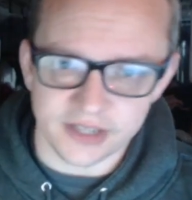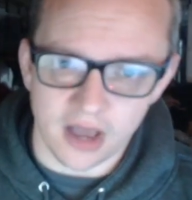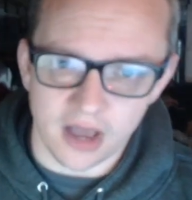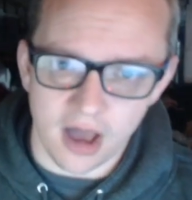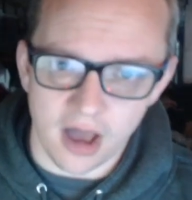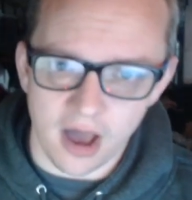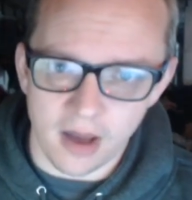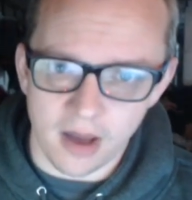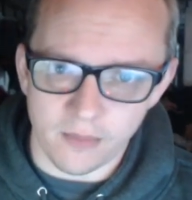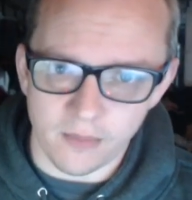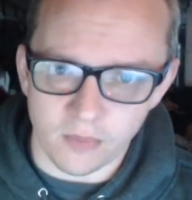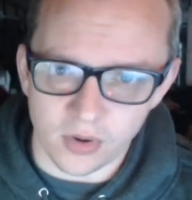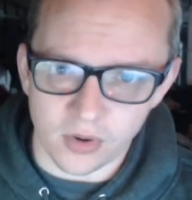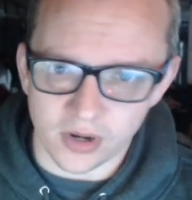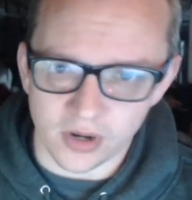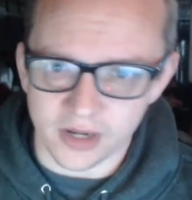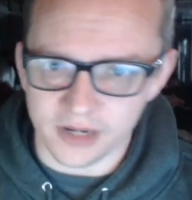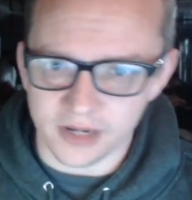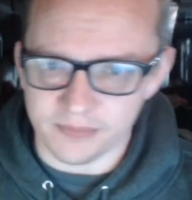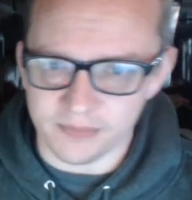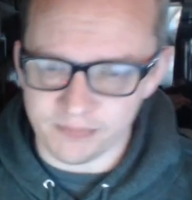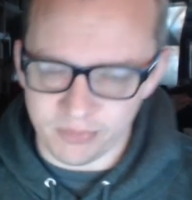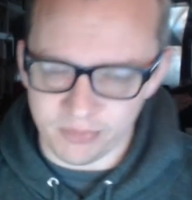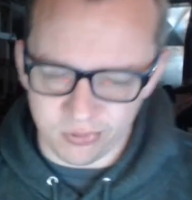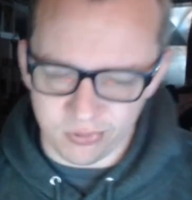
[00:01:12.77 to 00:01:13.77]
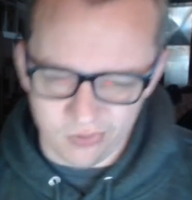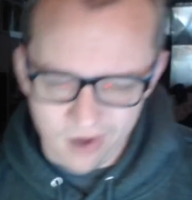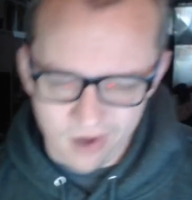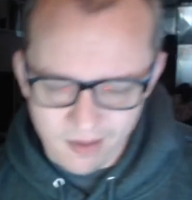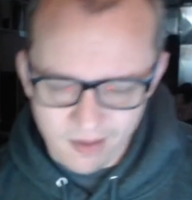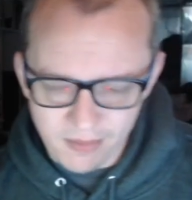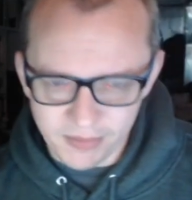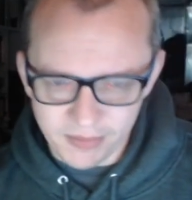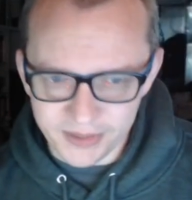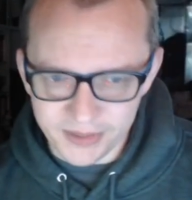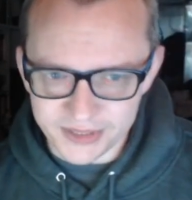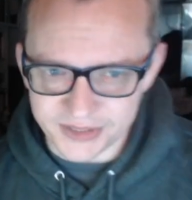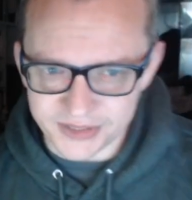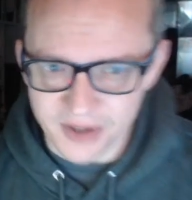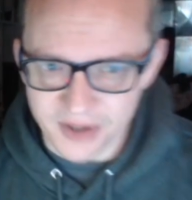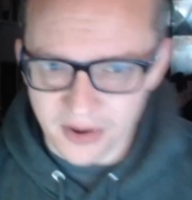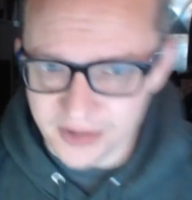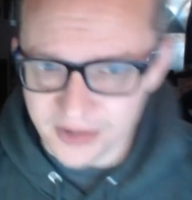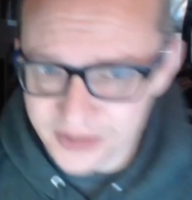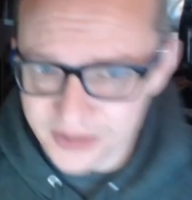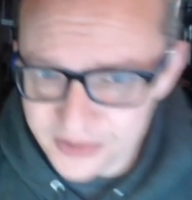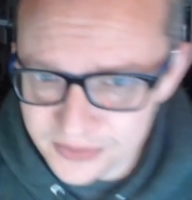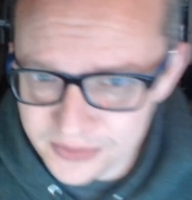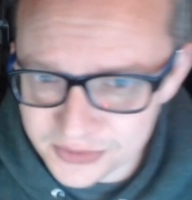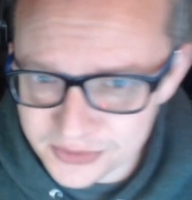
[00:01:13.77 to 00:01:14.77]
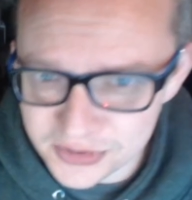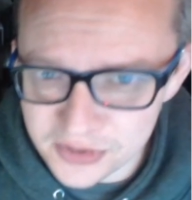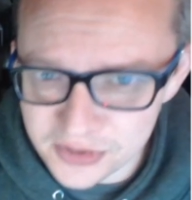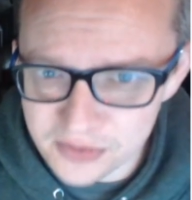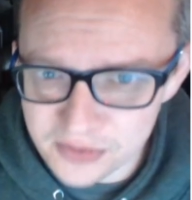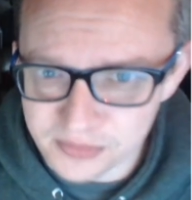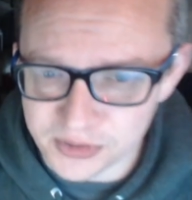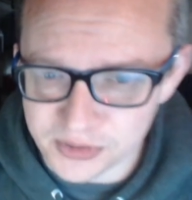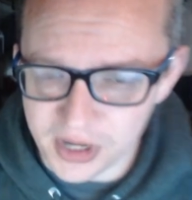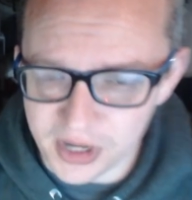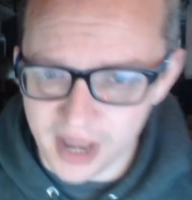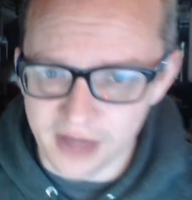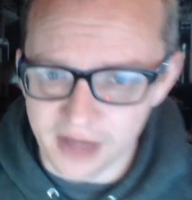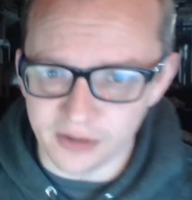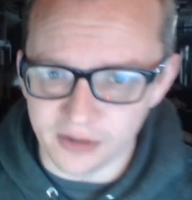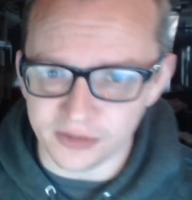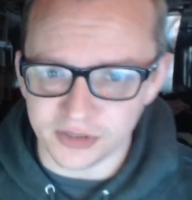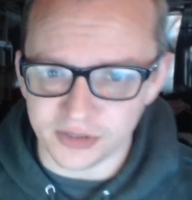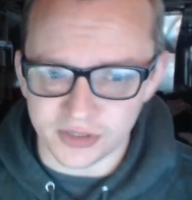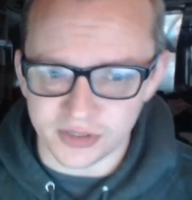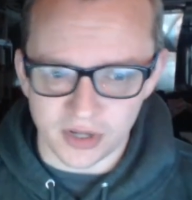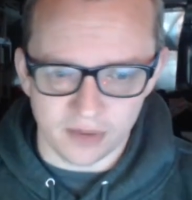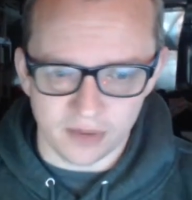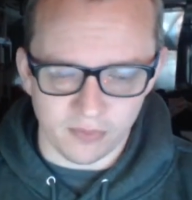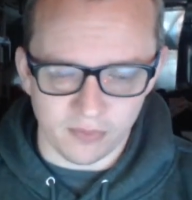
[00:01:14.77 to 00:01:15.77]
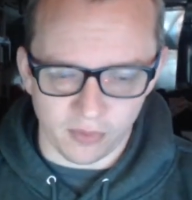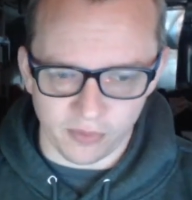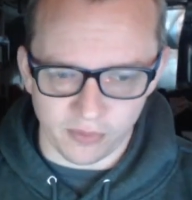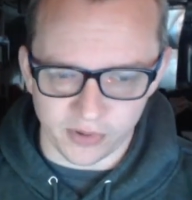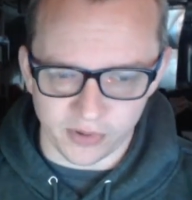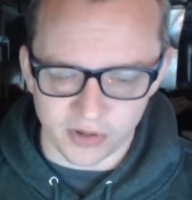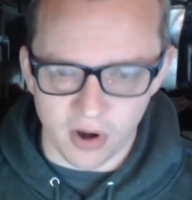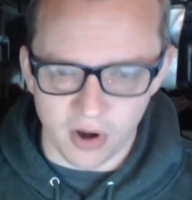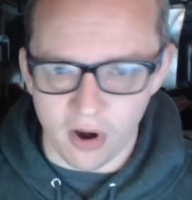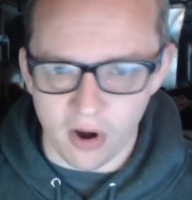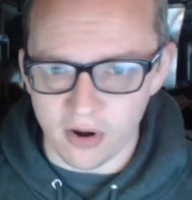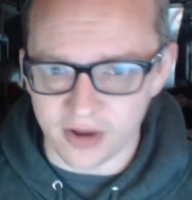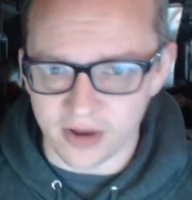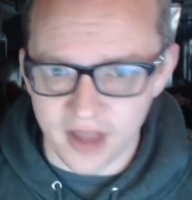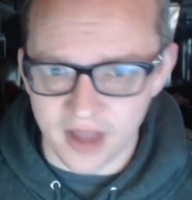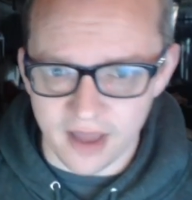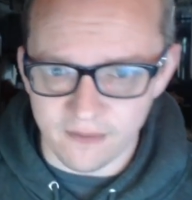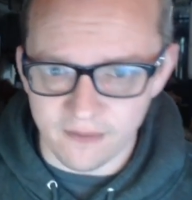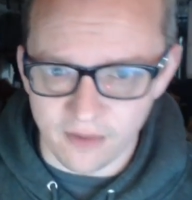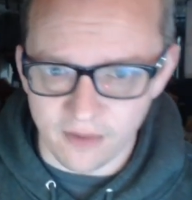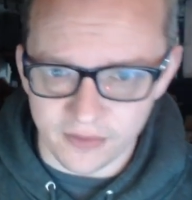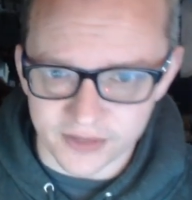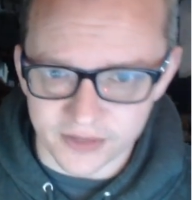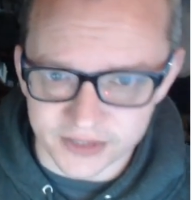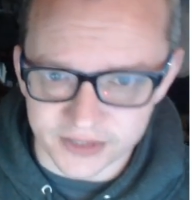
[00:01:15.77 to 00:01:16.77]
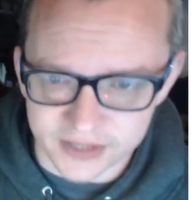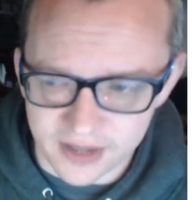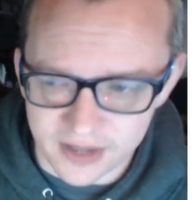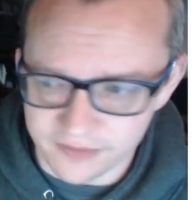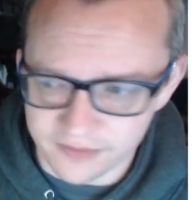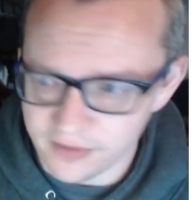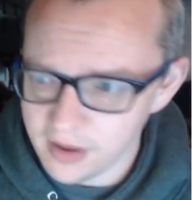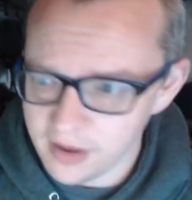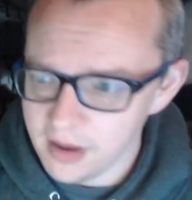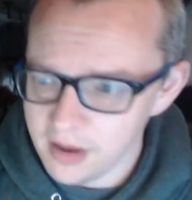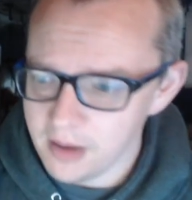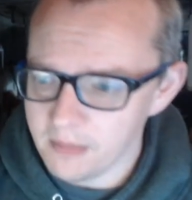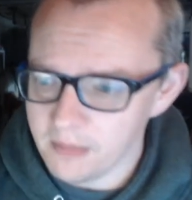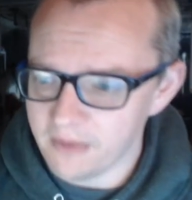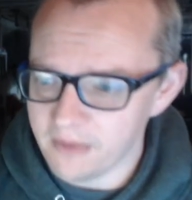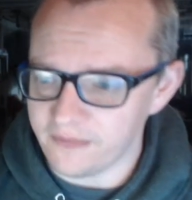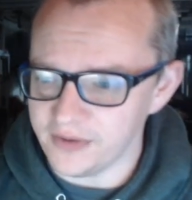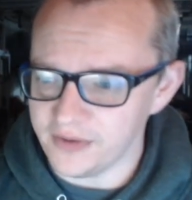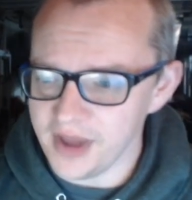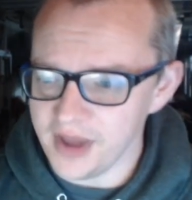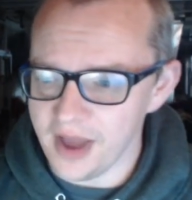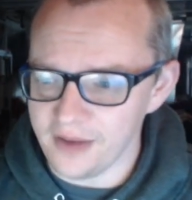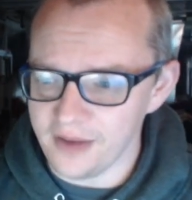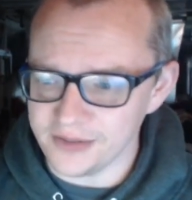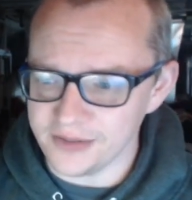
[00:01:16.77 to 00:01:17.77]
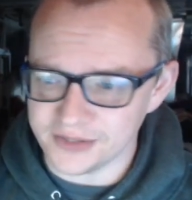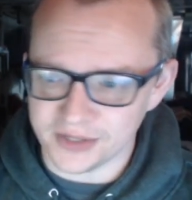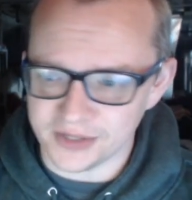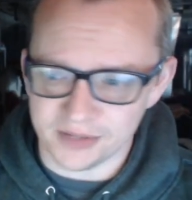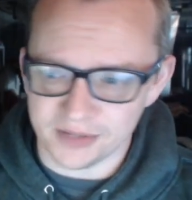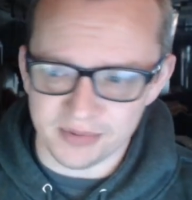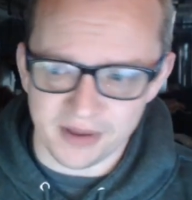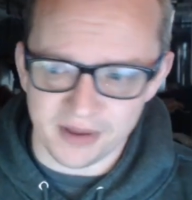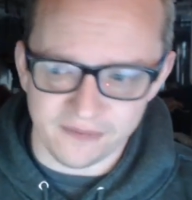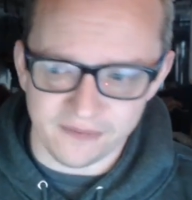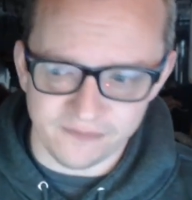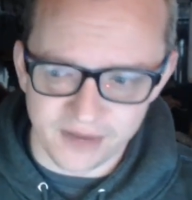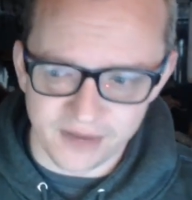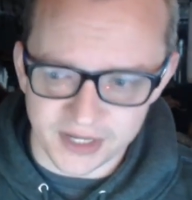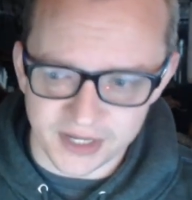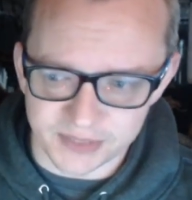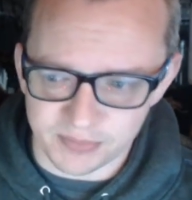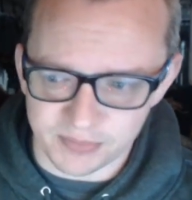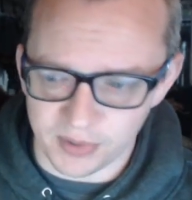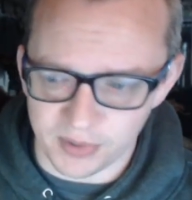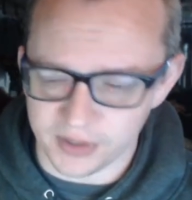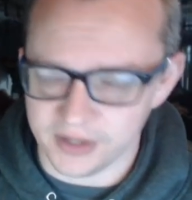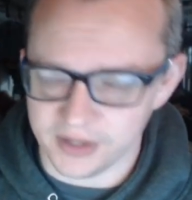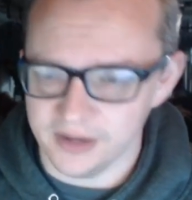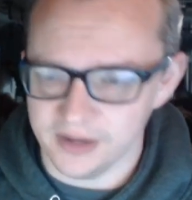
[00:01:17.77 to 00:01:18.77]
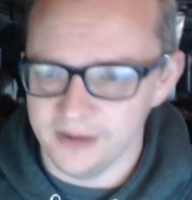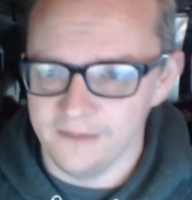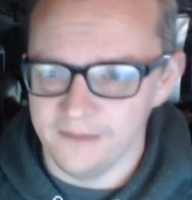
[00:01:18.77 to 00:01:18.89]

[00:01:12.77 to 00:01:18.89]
We're going to probably start a YouTube channel where we're going to archive all this stuff. But for now, this is going to be on Facebook.